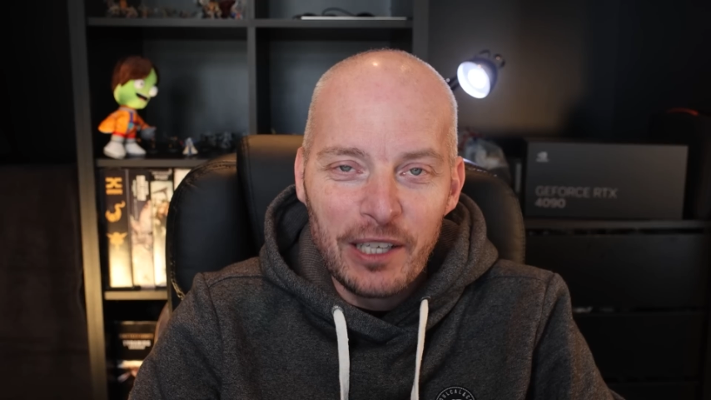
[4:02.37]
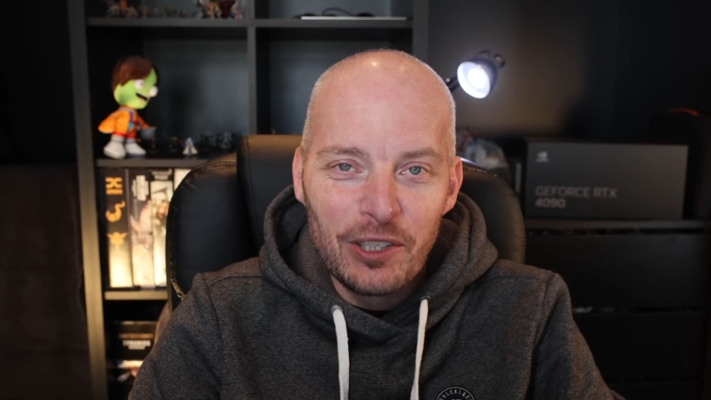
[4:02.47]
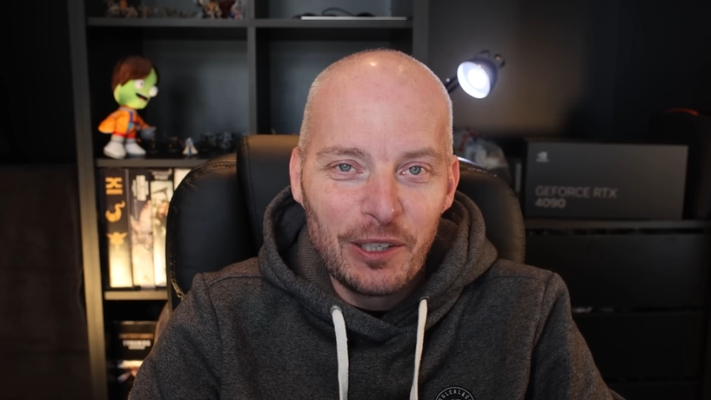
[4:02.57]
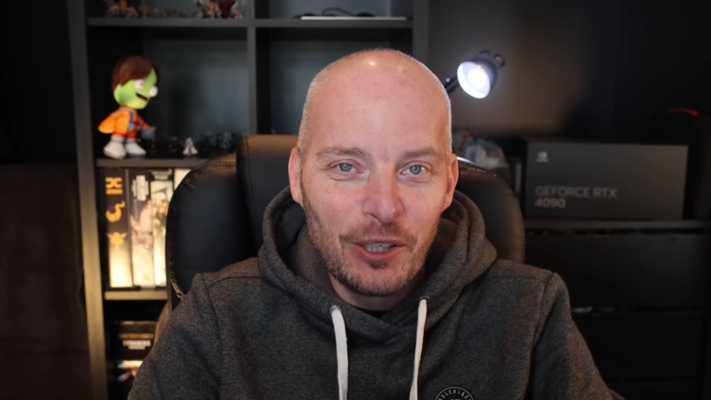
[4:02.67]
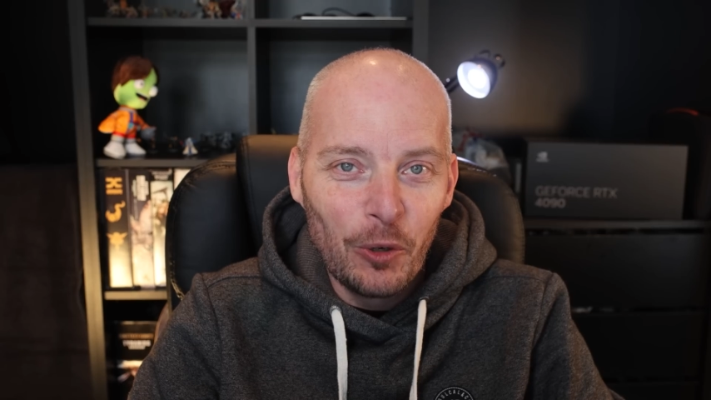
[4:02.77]
one
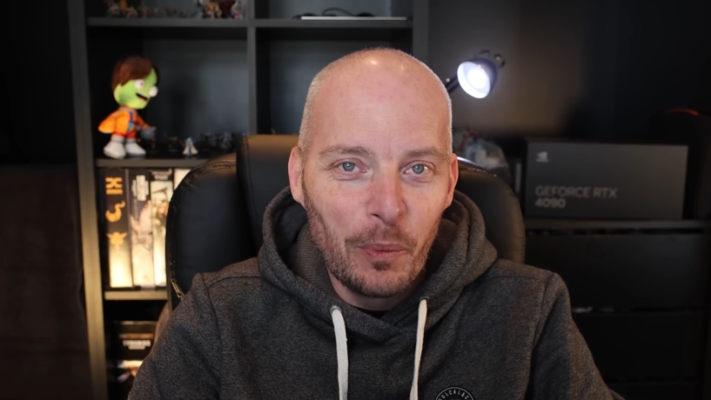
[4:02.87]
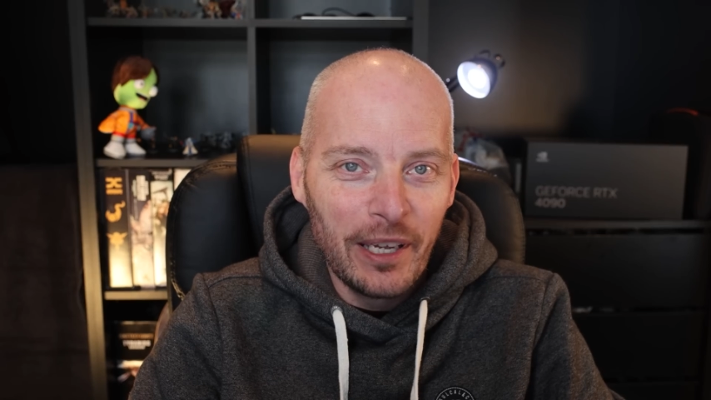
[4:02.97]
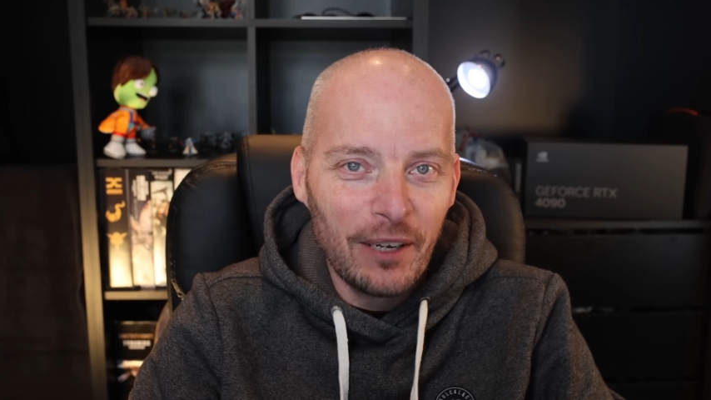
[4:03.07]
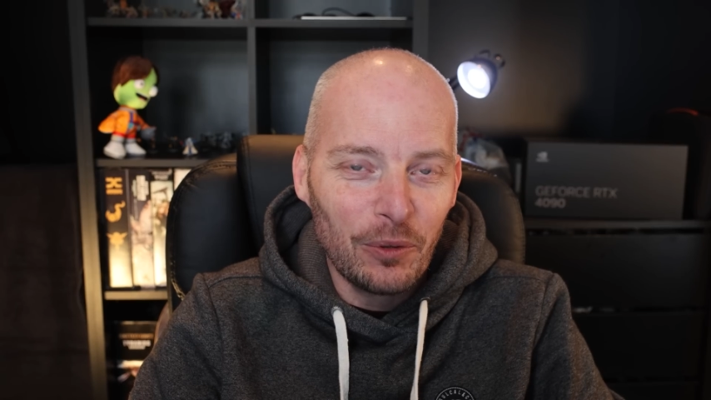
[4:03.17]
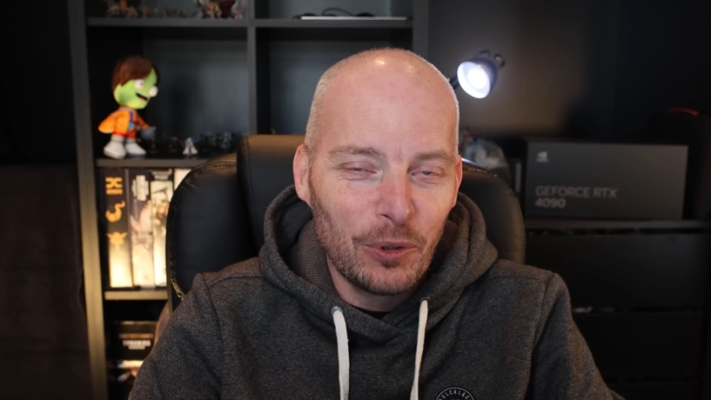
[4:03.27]
actually caught
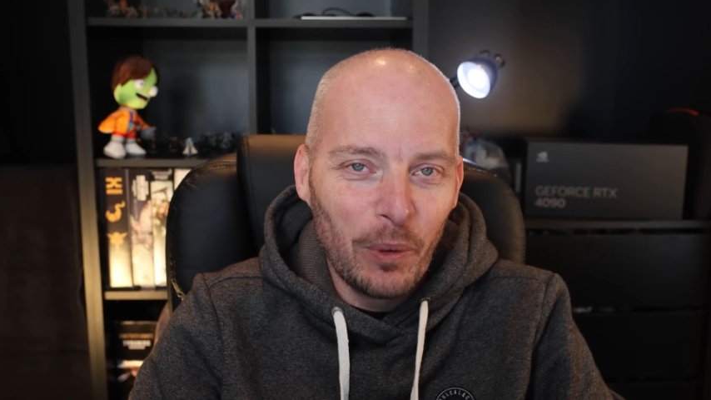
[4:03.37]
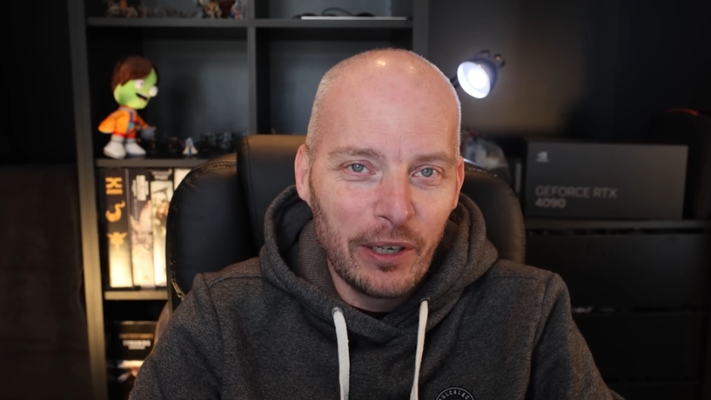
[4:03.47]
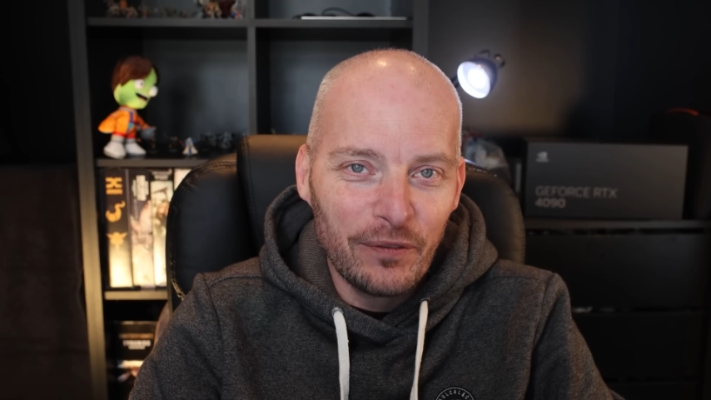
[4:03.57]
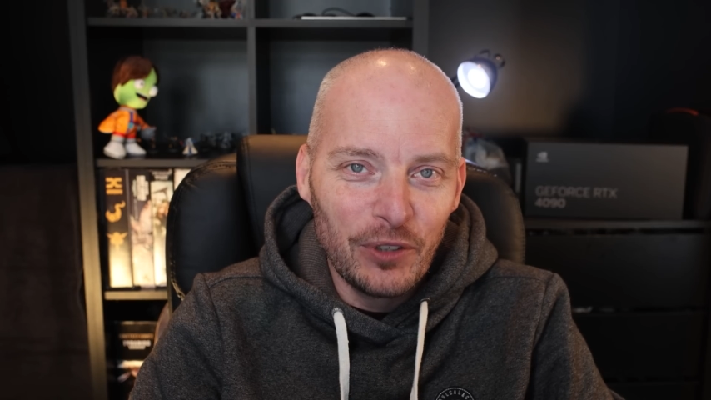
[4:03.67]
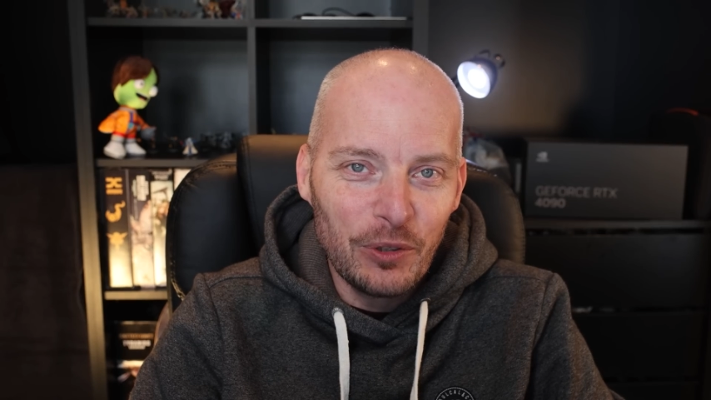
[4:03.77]
me out
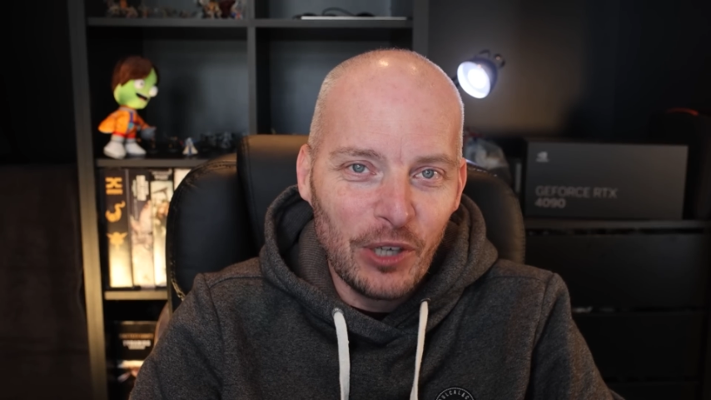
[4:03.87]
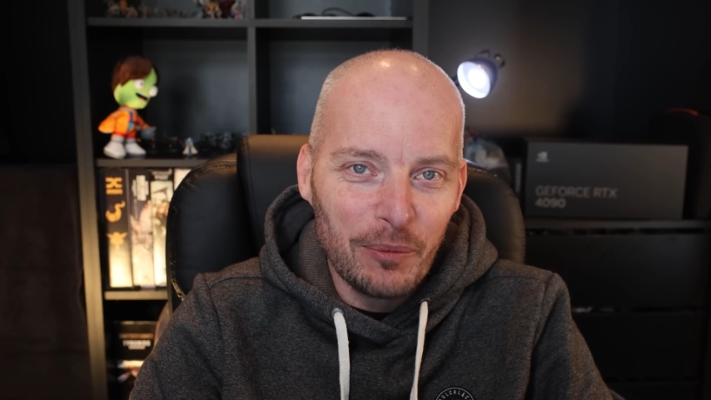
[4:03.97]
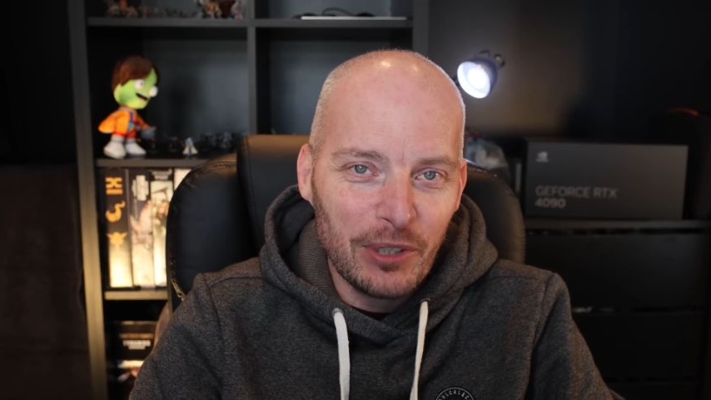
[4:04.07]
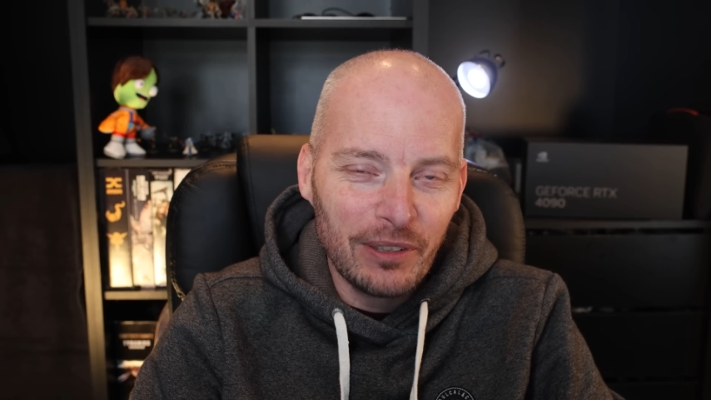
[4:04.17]
quite a few times.